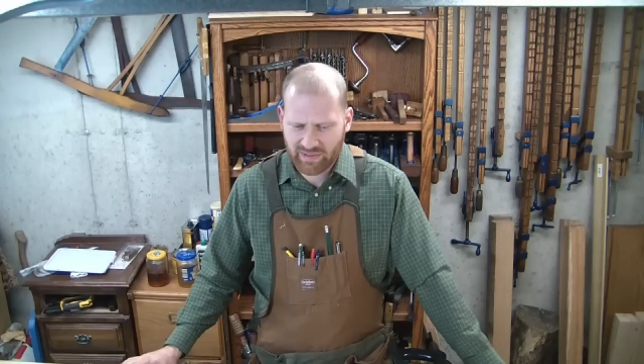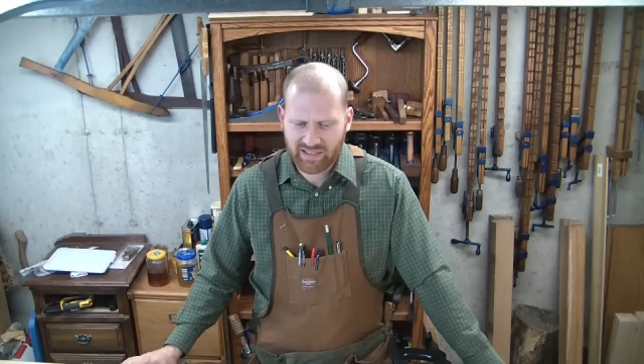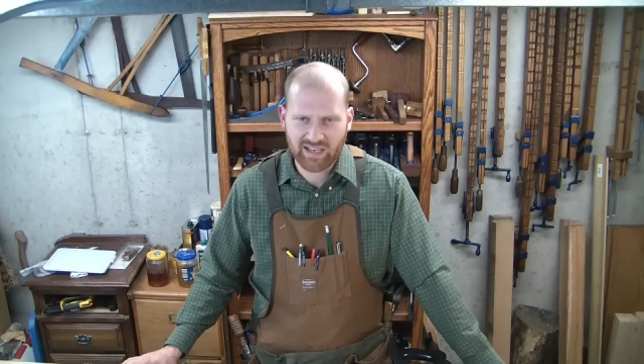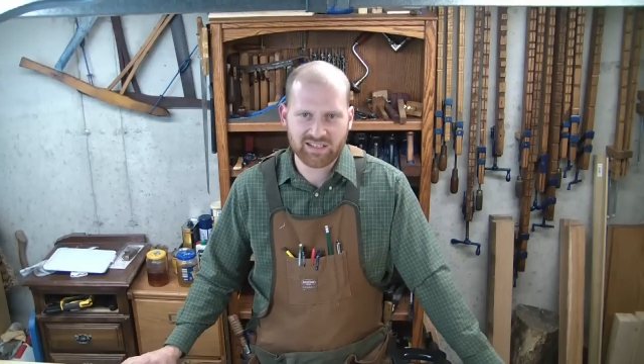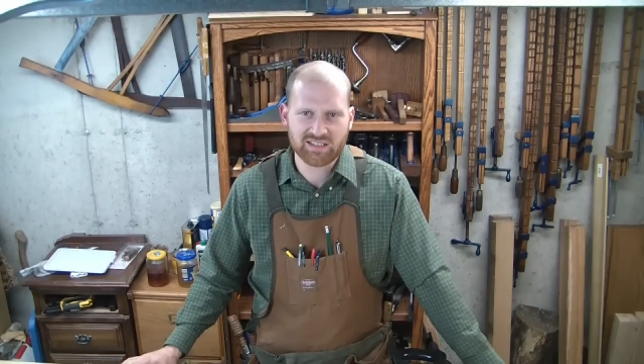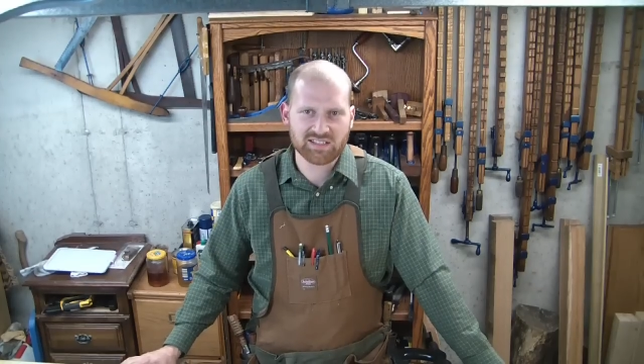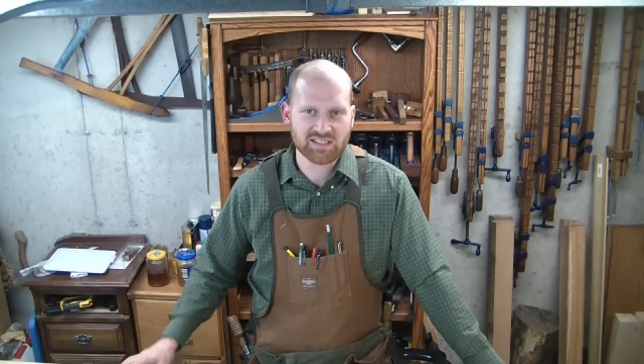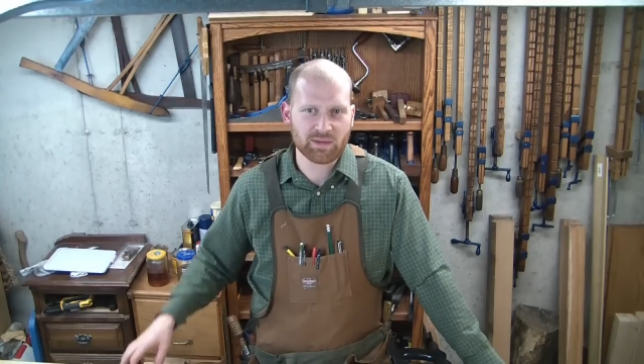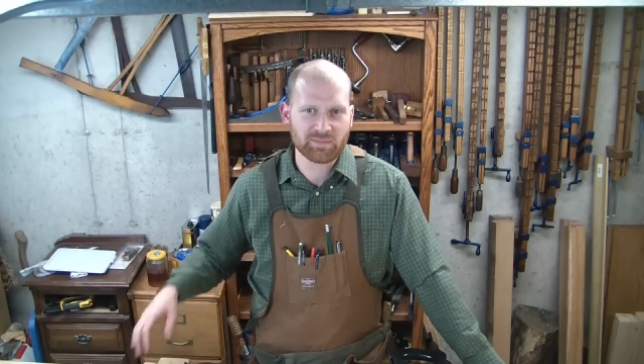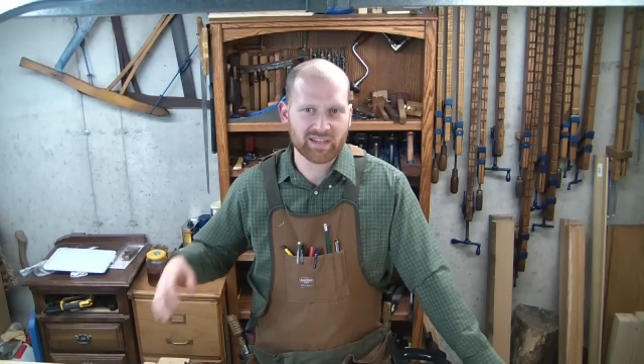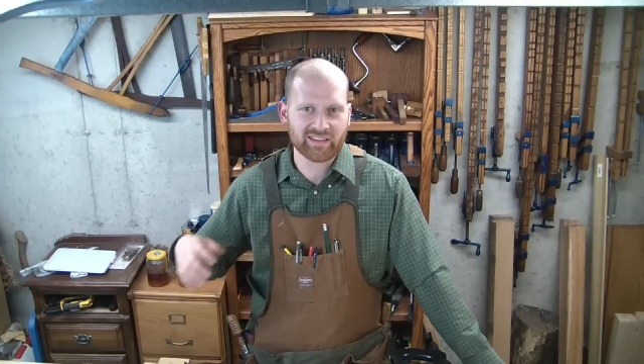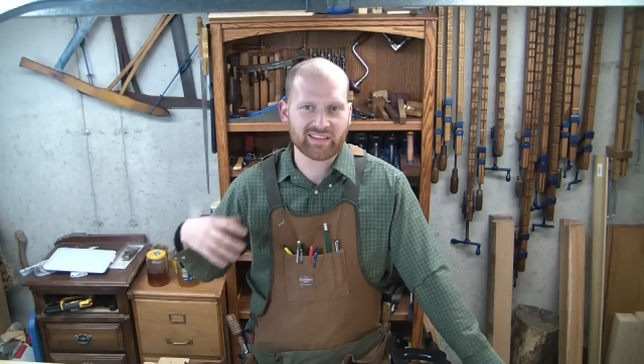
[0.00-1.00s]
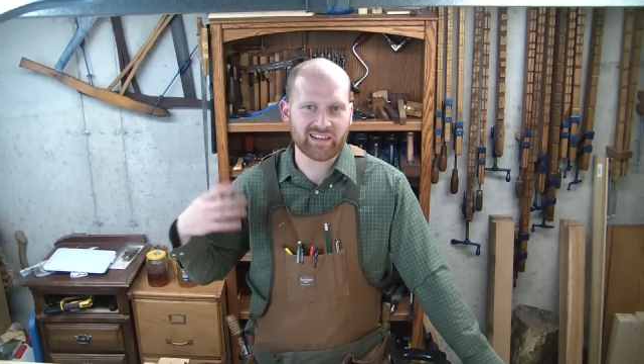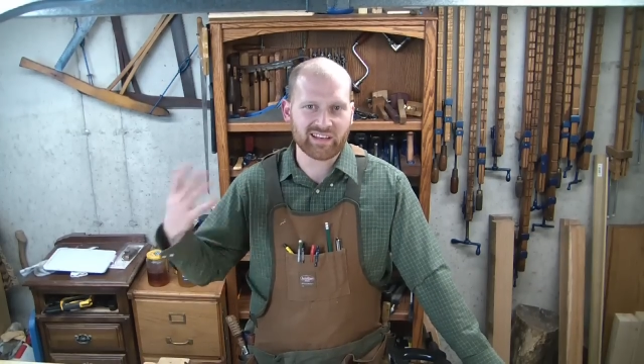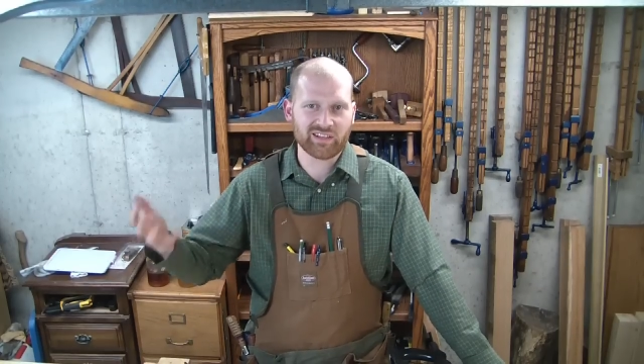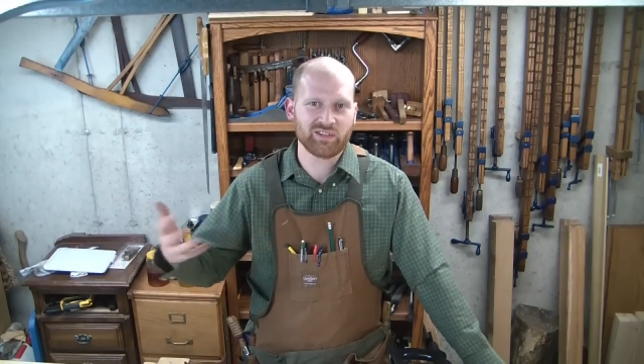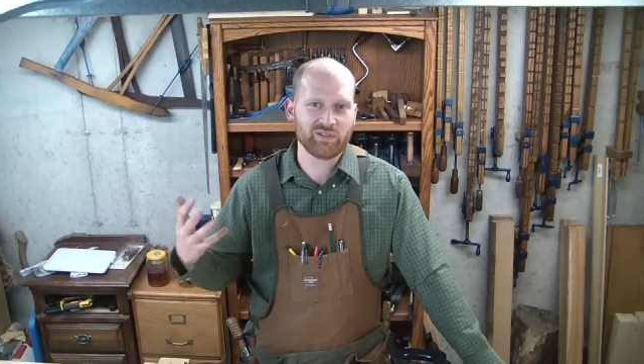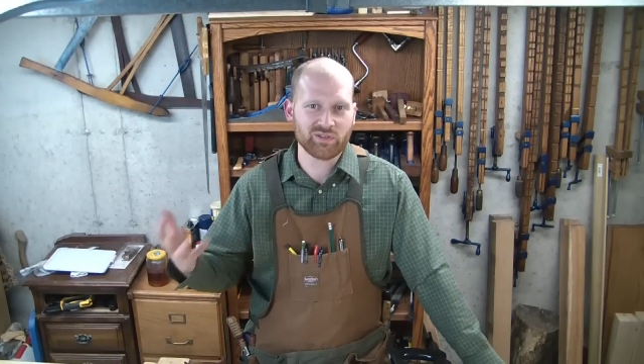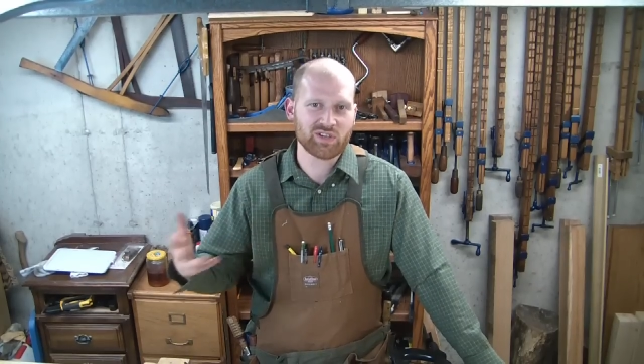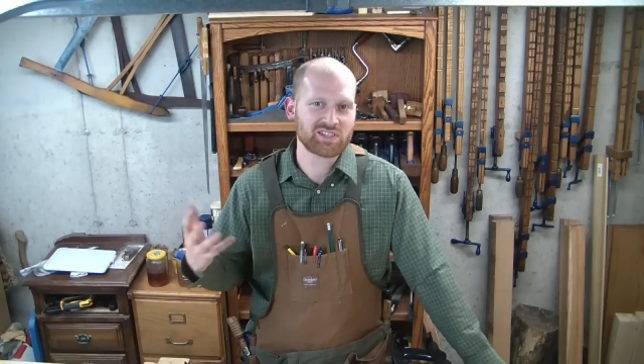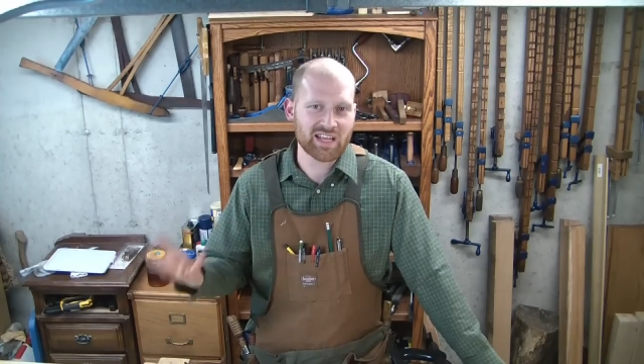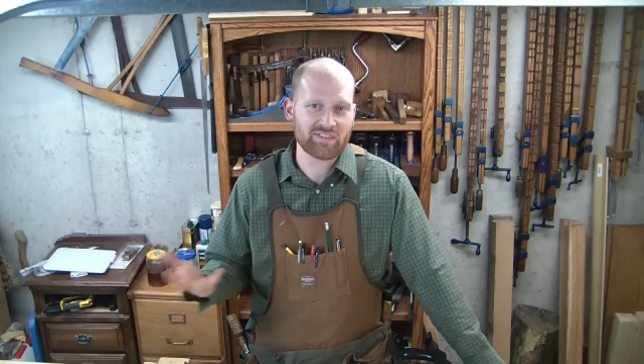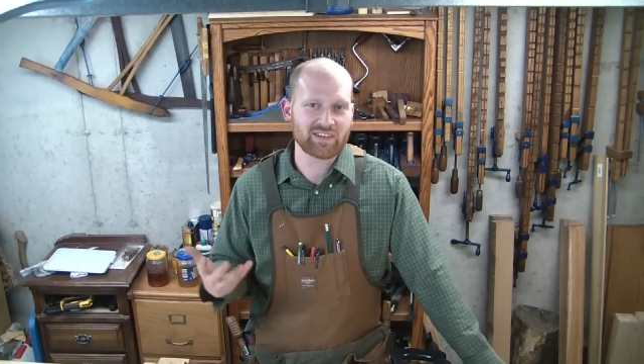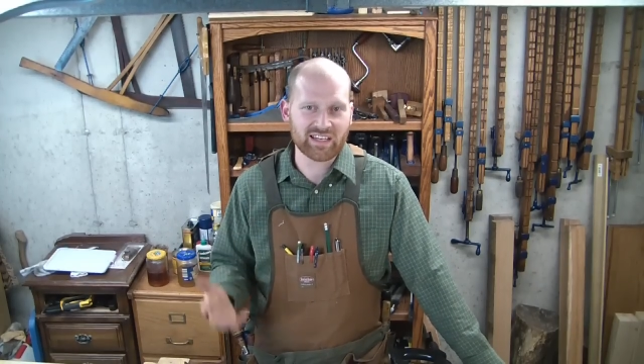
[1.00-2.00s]
because it's something that you
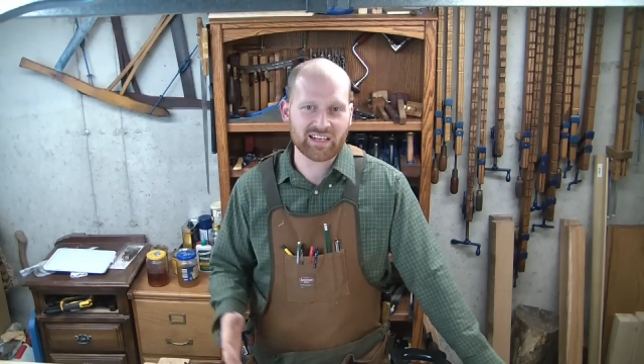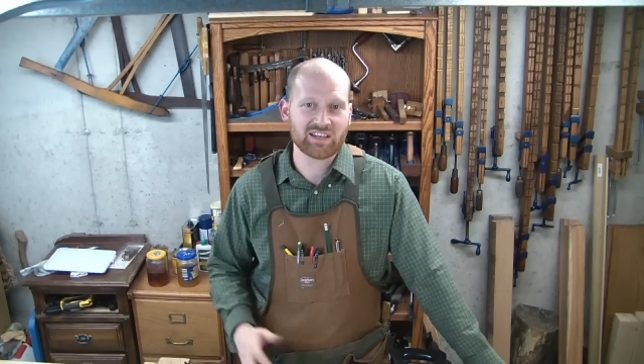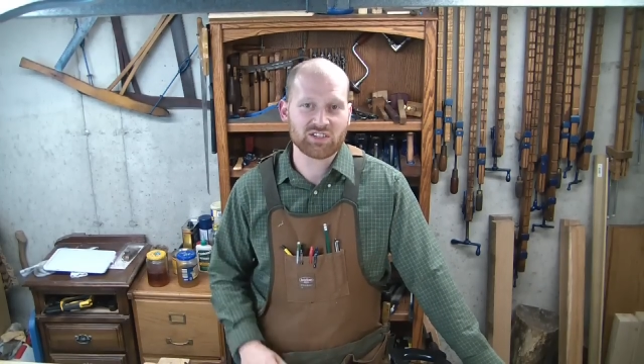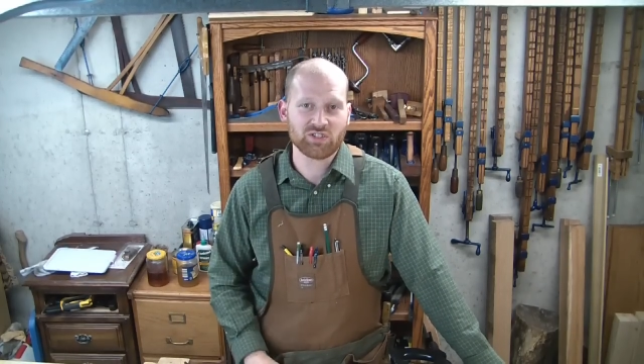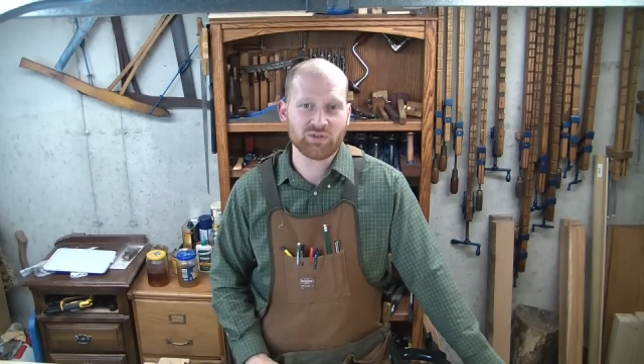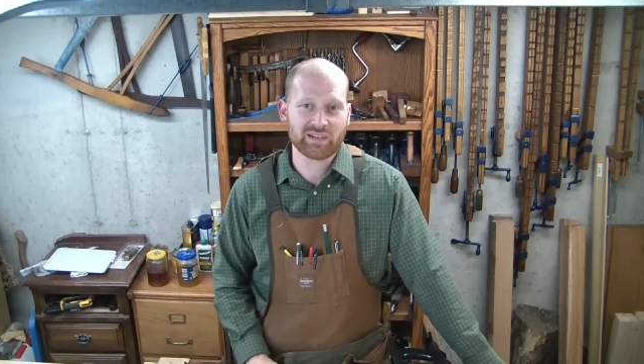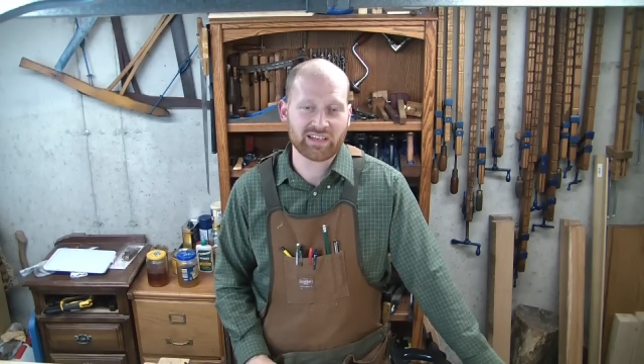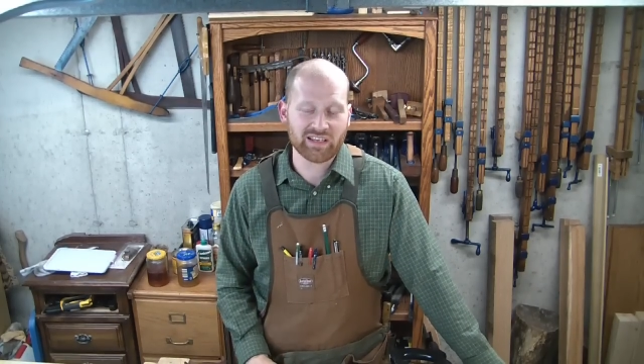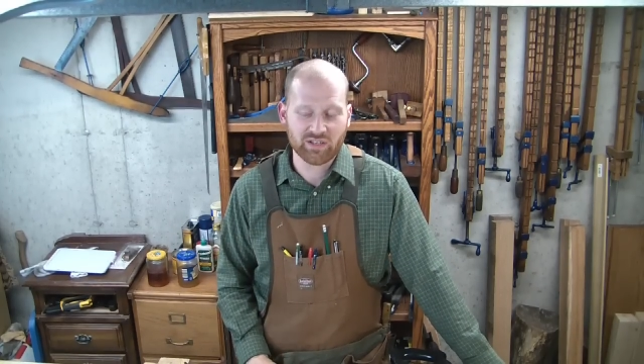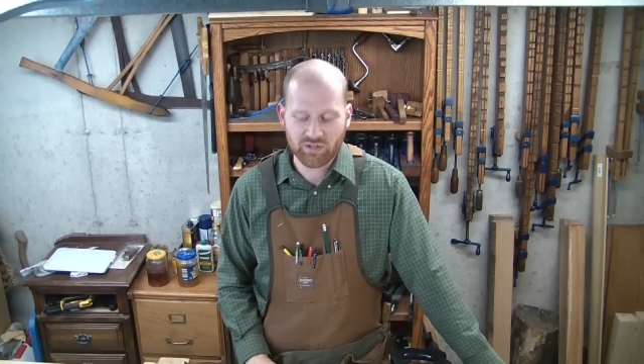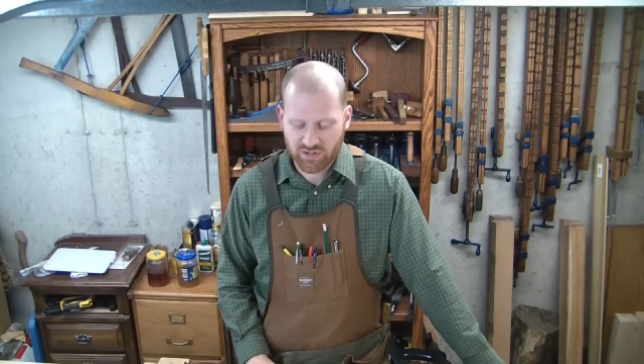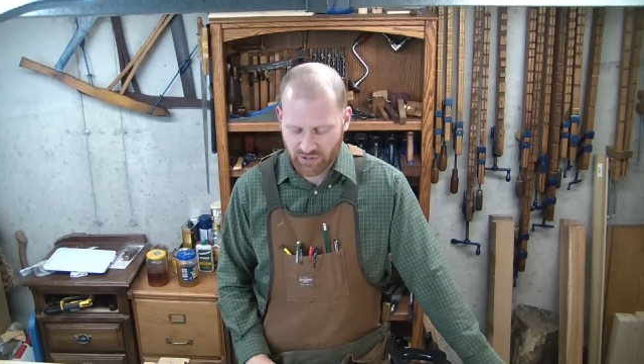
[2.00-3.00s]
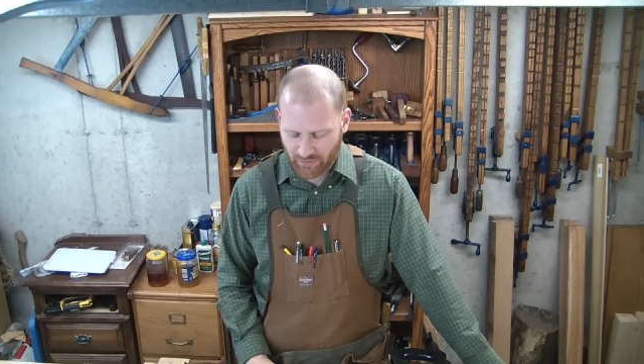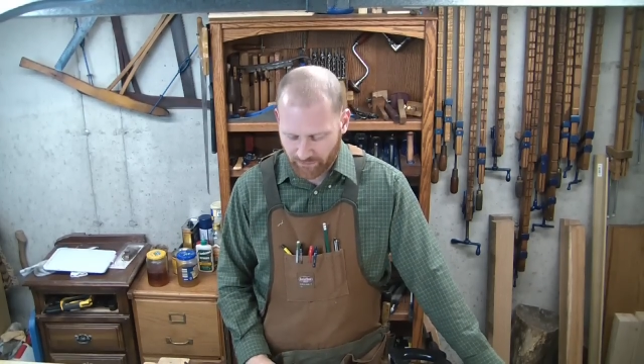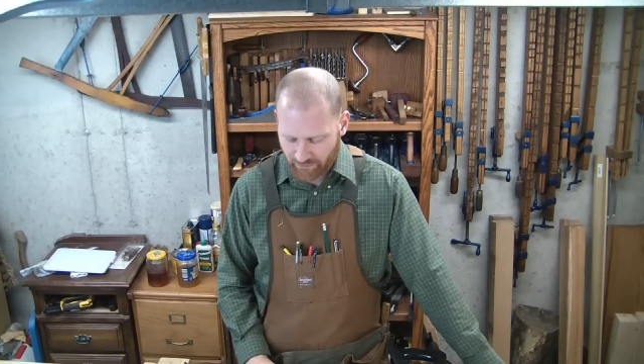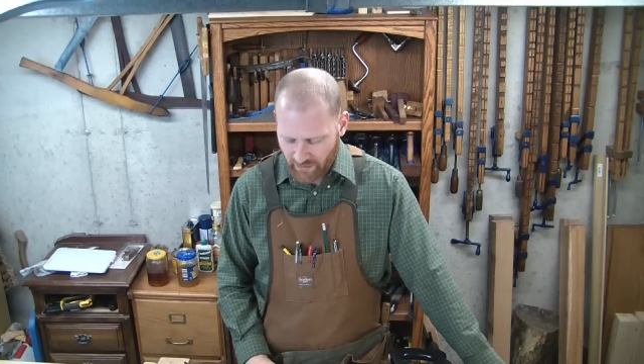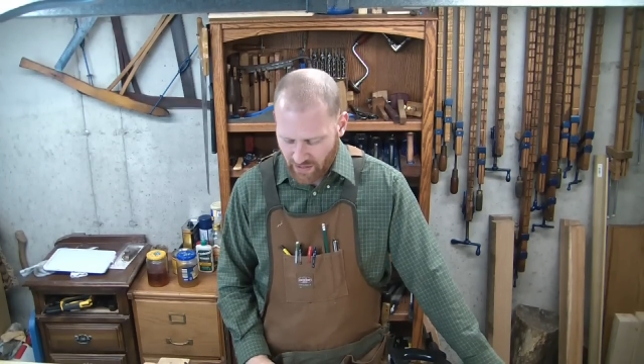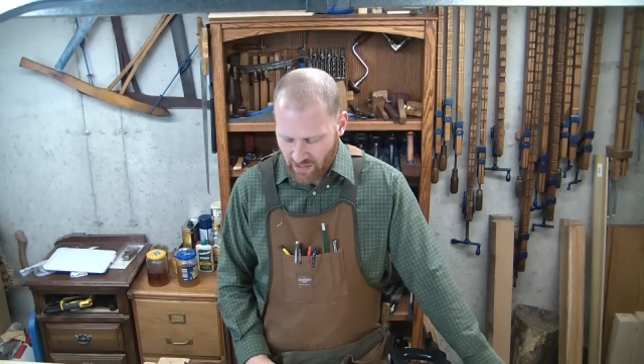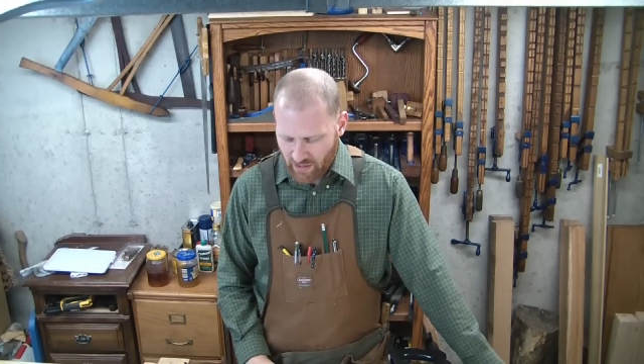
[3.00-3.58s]
just have to get into and get used to.